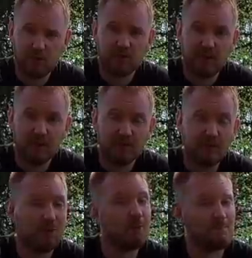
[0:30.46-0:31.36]
lockdown.
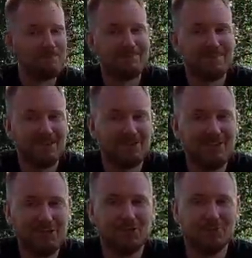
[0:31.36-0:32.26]
So
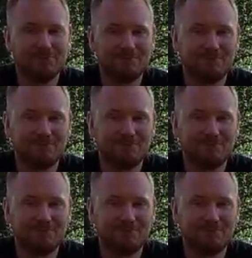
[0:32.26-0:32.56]
stay tuned.